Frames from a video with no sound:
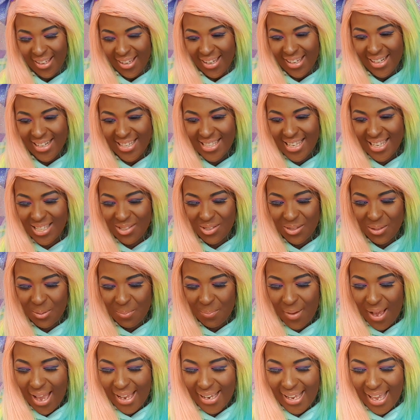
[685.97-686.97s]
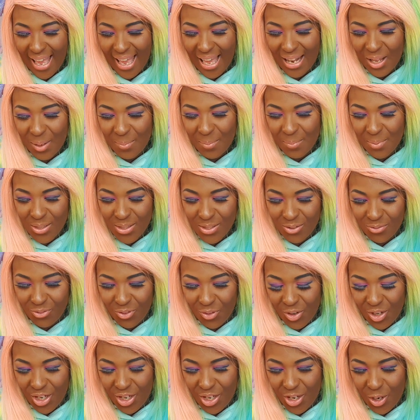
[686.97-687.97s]
And it says on the back, hello
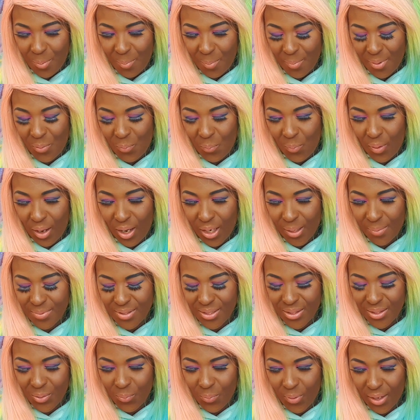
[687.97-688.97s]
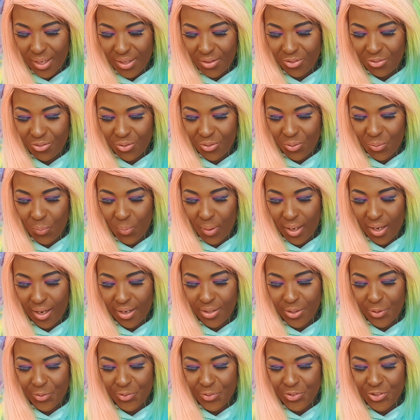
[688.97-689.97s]
beautiful human, welcome to the wonderful
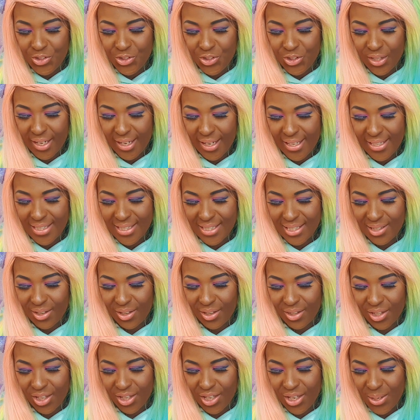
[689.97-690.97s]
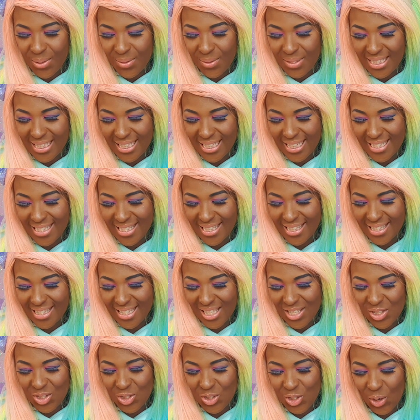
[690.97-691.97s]
world of sugar and sloth cuties.
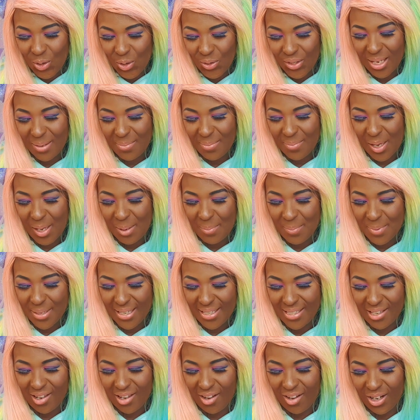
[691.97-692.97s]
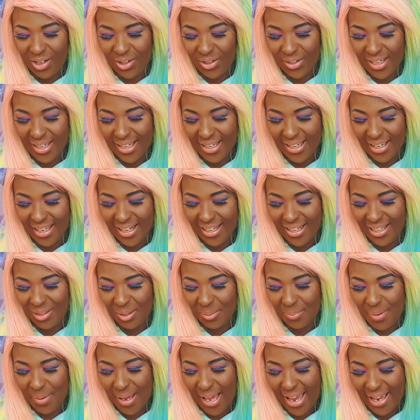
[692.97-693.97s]
These chunky babies are looking a little
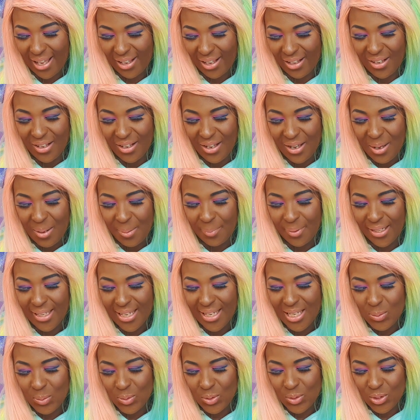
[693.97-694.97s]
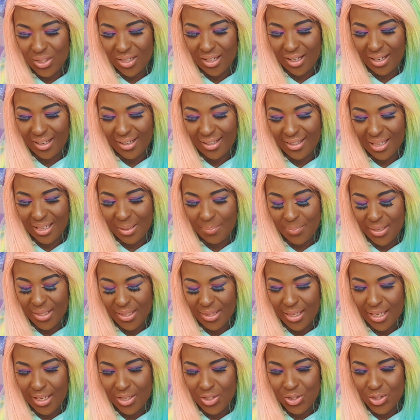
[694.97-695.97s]
pale. Please would you colour them in
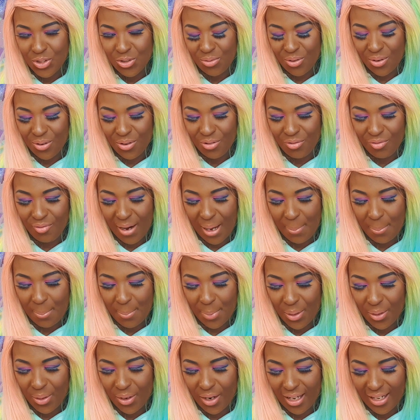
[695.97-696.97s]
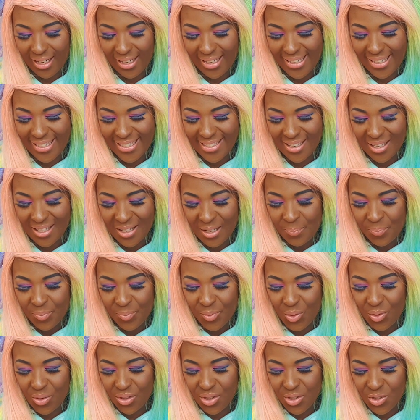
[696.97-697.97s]
their true rainbow colours.
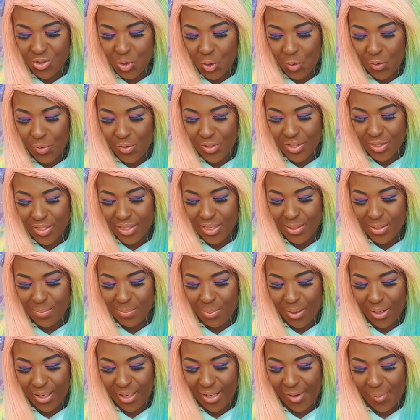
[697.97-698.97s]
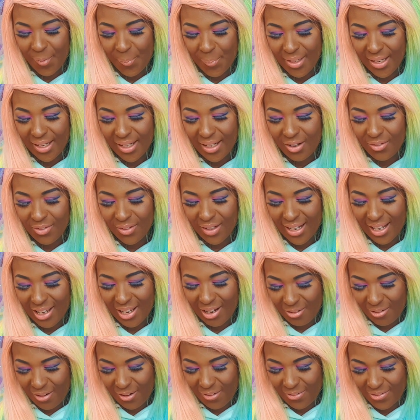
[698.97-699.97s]
All the drawings in this book have been lovingly
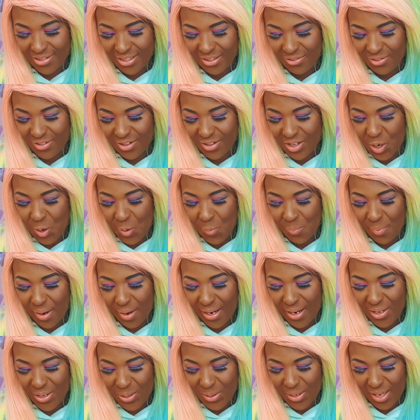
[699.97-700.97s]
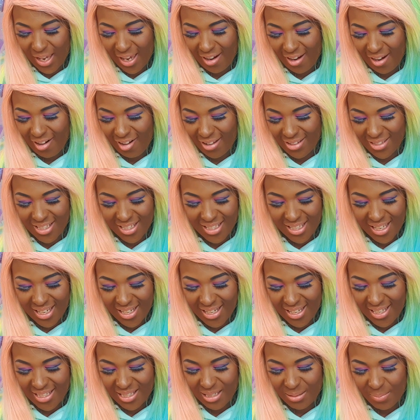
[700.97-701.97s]
crafted for you by UK artist
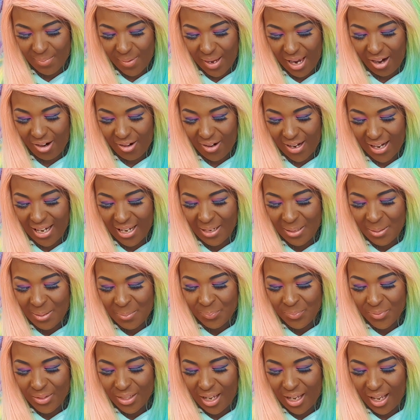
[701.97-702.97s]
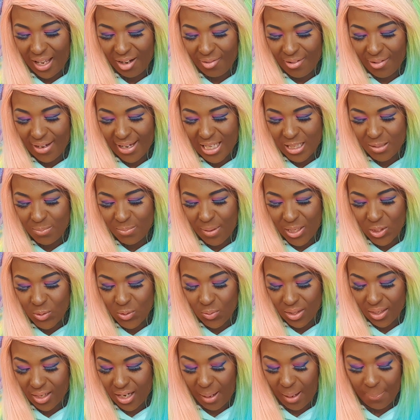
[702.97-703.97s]
Anita Perry. Colouring is best
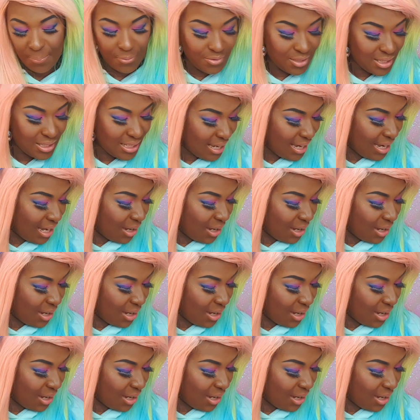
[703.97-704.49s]
with a cup of tea.